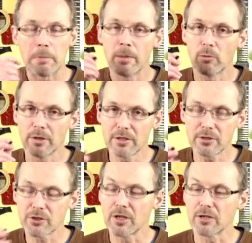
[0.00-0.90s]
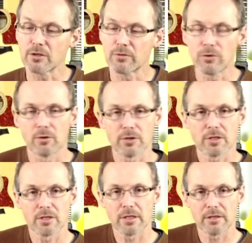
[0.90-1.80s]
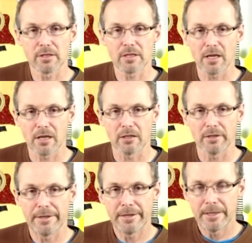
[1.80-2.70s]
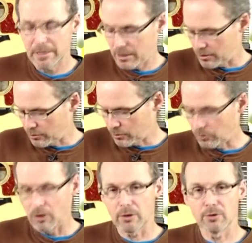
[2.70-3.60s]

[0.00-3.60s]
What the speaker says: What is changed, of course, is that this hand is no longer